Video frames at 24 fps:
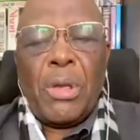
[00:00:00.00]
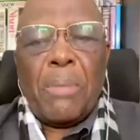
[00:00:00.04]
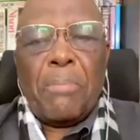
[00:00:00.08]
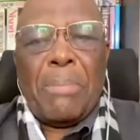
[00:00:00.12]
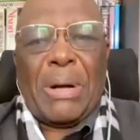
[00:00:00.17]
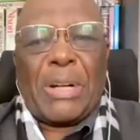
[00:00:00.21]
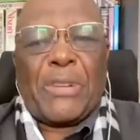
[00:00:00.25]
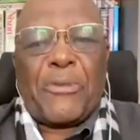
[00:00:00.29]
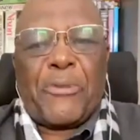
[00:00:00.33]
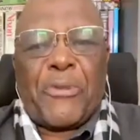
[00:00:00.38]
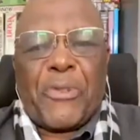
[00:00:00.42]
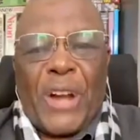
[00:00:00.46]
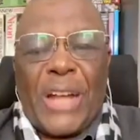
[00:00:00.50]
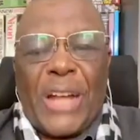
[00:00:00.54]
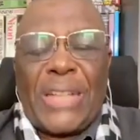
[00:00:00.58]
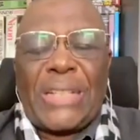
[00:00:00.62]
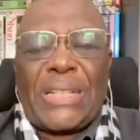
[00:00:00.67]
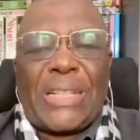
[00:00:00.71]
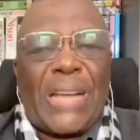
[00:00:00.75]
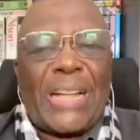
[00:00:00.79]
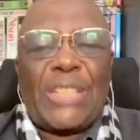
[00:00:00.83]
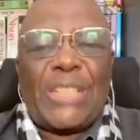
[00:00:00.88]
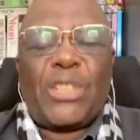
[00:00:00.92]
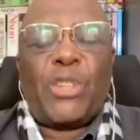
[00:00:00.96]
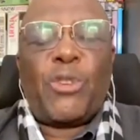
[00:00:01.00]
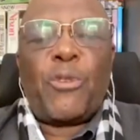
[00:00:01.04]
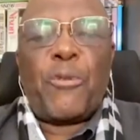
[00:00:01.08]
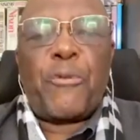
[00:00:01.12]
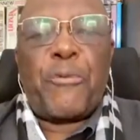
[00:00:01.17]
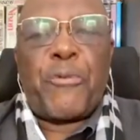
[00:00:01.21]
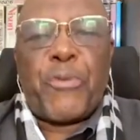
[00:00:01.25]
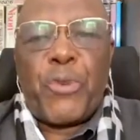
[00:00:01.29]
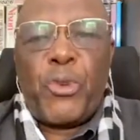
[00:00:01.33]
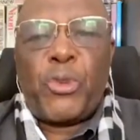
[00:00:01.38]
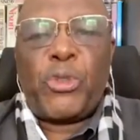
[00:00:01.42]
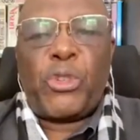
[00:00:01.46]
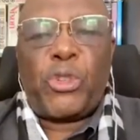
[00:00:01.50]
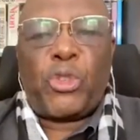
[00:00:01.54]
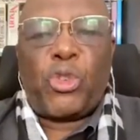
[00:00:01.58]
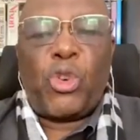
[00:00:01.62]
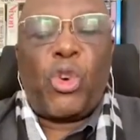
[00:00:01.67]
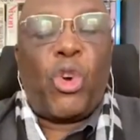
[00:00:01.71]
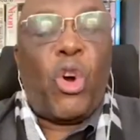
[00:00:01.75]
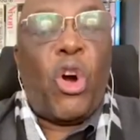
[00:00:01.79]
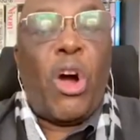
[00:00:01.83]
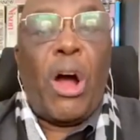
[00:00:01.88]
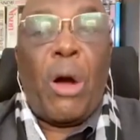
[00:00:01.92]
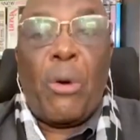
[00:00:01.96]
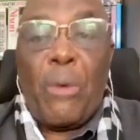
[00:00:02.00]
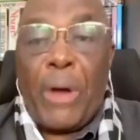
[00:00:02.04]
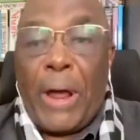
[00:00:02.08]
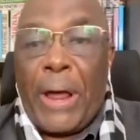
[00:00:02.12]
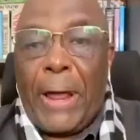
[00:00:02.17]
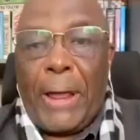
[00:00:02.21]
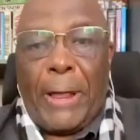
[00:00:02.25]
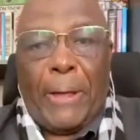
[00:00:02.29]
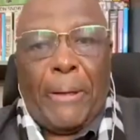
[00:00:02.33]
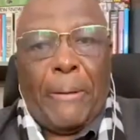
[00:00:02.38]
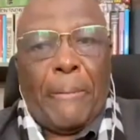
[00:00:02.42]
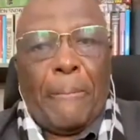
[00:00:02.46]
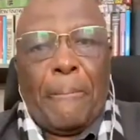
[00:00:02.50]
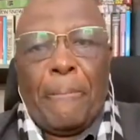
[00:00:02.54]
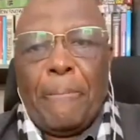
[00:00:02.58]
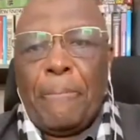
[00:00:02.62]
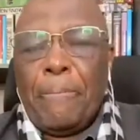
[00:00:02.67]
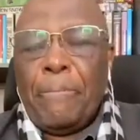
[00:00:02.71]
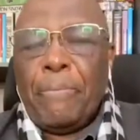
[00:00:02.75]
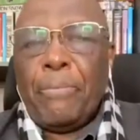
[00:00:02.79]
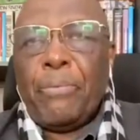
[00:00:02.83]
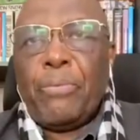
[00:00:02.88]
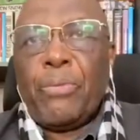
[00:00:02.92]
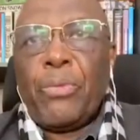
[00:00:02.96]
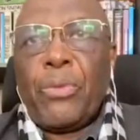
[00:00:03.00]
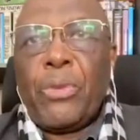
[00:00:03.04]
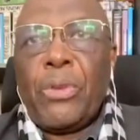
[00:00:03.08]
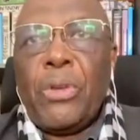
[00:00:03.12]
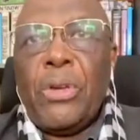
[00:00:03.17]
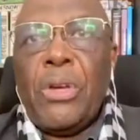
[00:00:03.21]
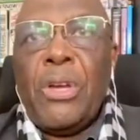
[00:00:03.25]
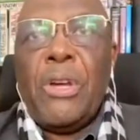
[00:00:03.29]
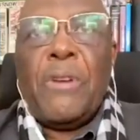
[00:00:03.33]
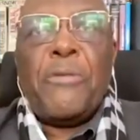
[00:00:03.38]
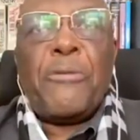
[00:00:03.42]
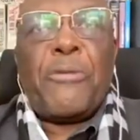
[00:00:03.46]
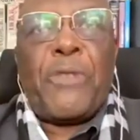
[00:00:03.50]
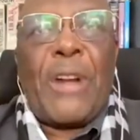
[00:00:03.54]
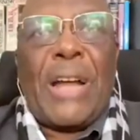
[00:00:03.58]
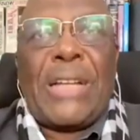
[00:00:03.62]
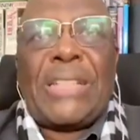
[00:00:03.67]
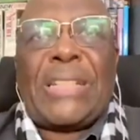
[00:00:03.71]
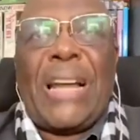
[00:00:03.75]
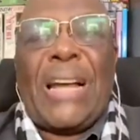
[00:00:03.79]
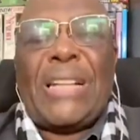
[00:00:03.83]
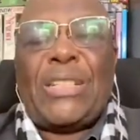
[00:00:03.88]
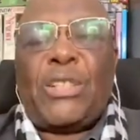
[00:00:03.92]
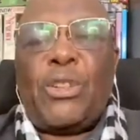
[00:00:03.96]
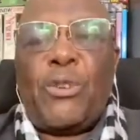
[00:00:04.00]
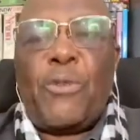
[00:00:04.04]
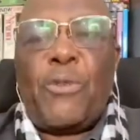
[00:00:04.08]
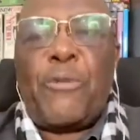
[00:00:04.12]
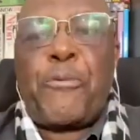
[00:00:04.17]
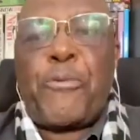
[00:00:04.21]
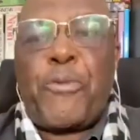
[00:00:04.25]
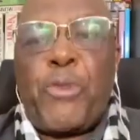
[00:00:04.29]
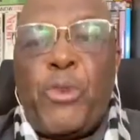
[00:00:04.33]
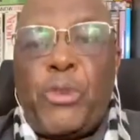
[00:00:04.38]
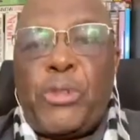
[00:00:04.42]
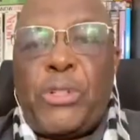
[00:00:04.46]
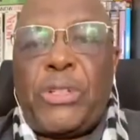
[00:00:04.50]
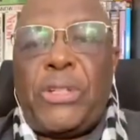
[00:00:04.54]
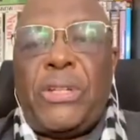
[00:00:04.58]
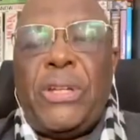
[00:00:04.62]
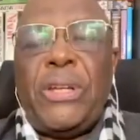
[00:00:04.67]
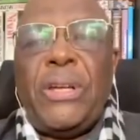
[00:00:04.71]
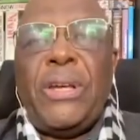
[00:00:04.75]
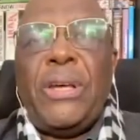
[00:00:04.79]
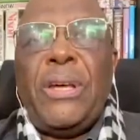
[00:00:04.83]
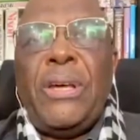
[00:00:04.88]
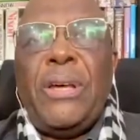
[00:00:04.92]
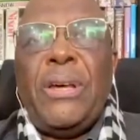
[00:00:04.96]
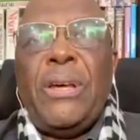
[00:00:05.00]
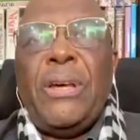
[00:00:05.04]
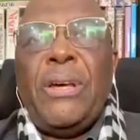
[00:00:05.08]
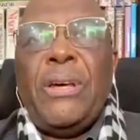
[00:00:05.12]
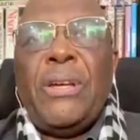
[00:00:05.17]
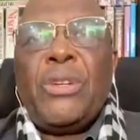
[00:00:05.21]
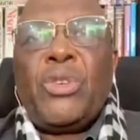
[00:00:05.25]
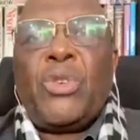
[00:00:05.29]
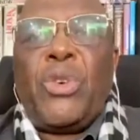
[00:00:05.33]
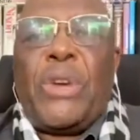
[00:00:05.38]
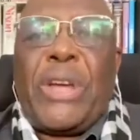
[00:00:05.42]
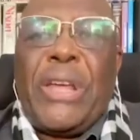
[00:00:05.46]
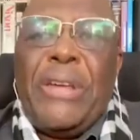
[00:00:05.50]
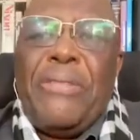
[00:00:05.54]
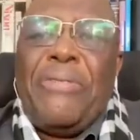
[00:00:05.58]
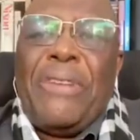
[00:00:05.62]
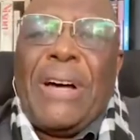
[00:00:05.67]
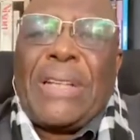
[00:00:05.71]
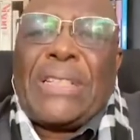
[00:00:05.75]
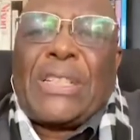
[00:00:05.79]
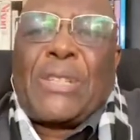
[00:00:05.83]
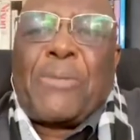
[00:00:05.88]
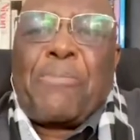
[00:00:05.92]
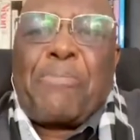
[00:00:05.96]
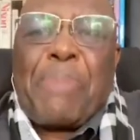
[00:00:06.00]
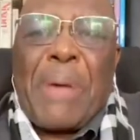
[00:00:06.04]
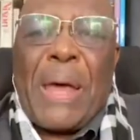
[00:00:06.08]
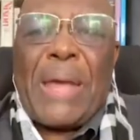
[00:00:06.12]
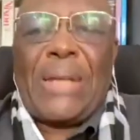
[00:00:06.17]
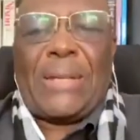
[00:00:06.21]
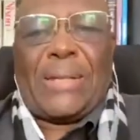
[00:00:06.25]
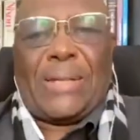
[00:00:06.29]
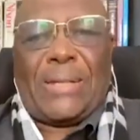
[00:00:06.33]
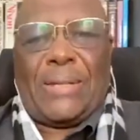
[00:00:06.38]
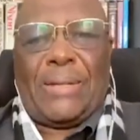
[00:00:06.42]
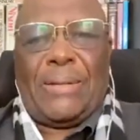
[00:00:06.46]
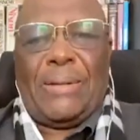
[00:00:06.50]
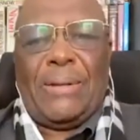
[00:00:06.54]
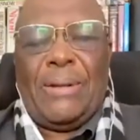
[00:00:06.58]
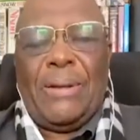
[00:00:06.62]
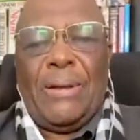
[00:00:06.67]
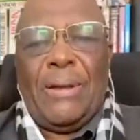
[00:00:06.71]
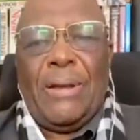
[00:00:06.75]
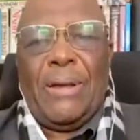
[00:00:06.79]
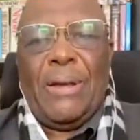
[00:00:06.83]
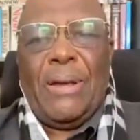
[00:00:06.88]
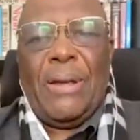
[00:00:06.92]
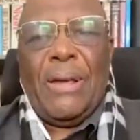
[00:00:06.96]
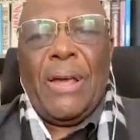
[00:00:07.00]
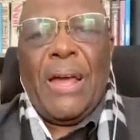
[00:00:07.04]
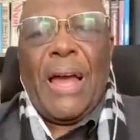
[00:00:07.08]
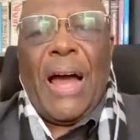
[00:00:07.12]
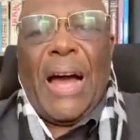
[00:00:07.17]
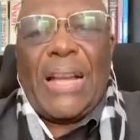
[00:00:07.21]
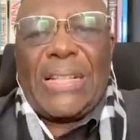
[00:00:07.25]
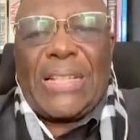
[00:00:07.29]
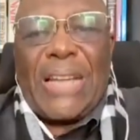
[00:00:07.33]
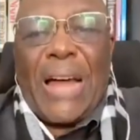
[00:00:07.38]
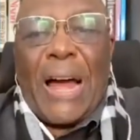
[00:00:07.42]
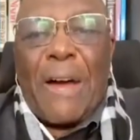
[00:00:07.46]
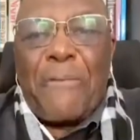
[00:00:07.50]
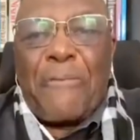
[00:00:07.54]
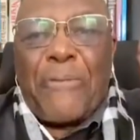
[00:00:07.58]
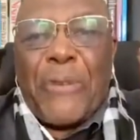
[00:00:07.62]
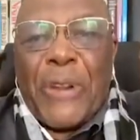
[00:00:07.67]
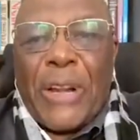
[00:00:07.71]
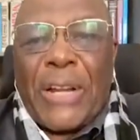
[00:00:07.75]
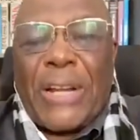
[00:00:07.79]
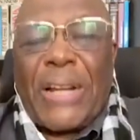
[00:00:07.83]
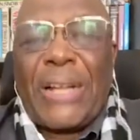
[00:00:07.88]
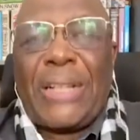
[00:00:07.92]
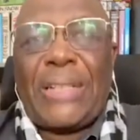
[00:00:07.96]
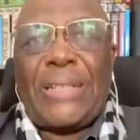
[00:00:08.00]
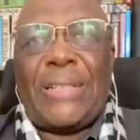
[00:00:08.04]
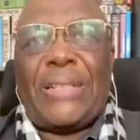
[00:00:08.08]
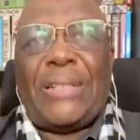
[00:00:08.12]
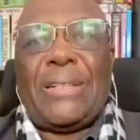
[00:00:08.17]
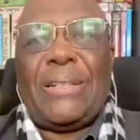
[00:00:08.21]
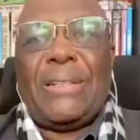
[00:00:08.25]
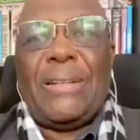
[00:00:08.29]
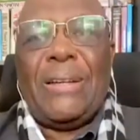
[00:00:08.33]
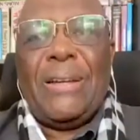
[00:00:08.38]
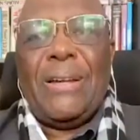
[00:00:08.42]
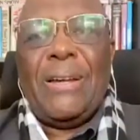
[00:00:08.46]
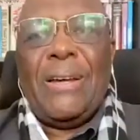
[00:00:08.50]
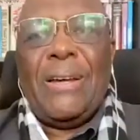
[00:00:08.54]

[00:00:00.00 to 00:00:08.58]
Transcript: But France has refused to go away. France has refused to give us space as Africans,